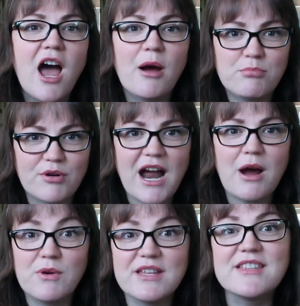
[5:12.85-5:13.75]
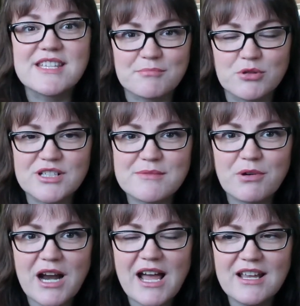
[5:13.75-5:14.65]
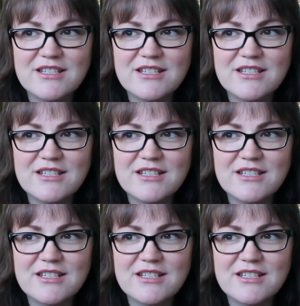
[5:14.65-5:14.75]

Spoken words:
a bra with a sports bra